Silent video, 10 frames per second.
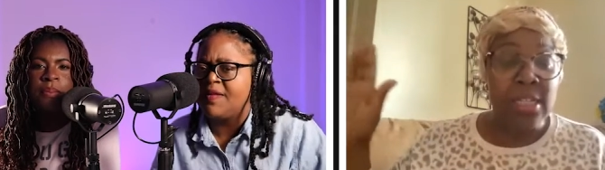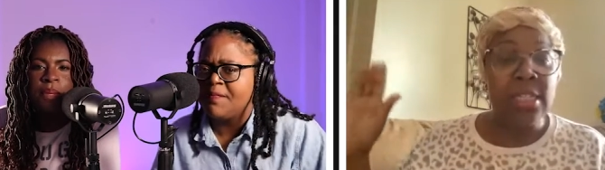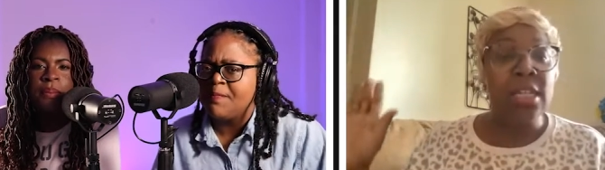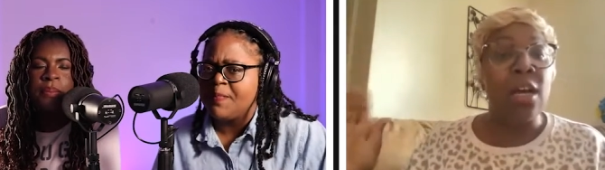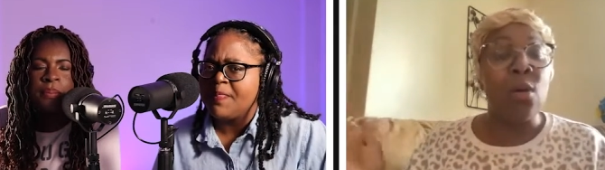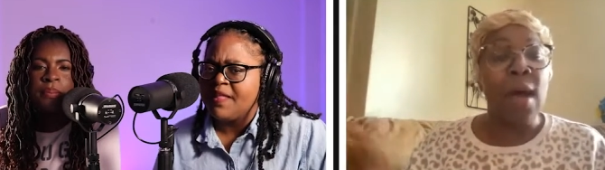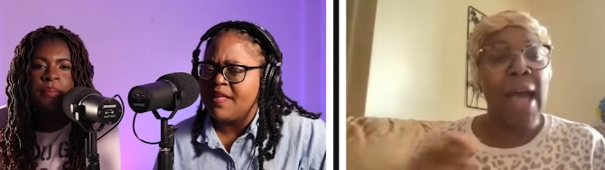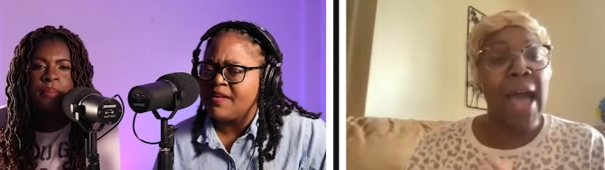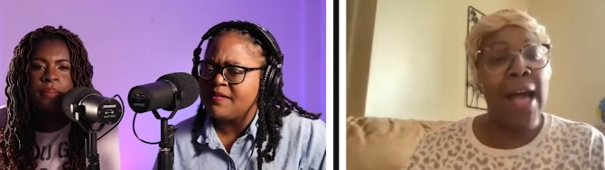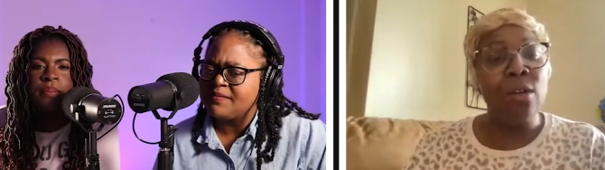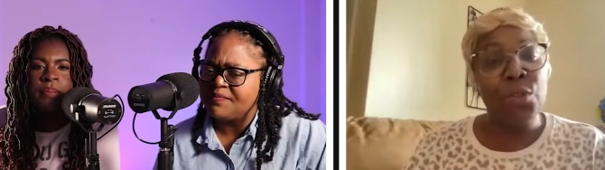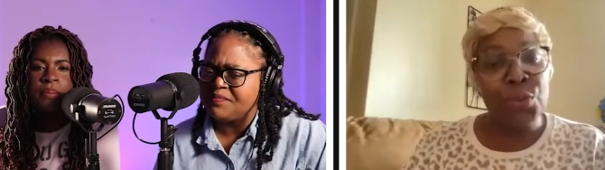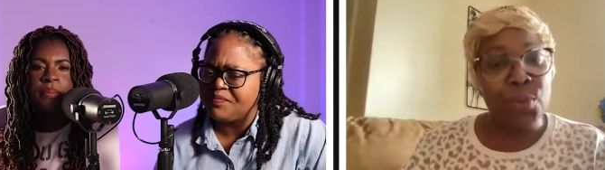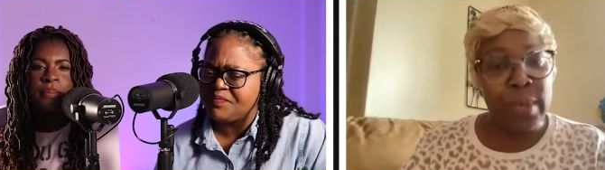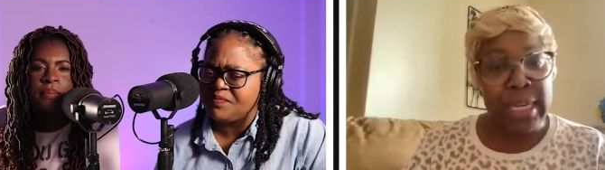Speaker 1: Mm-hmm. So how
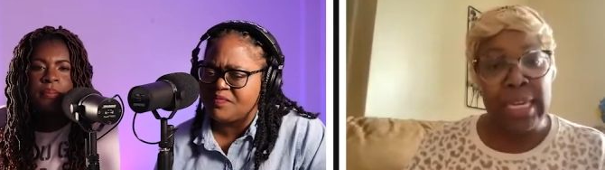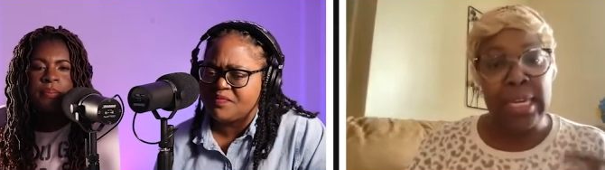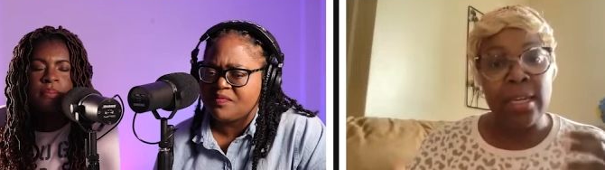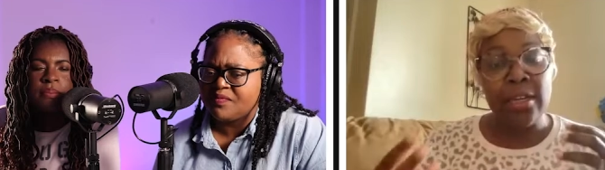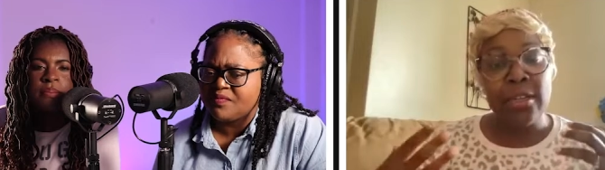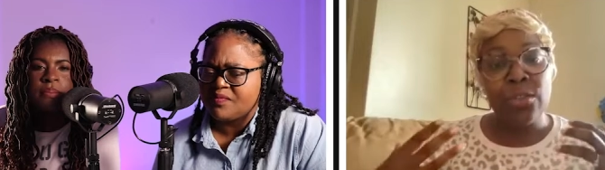do we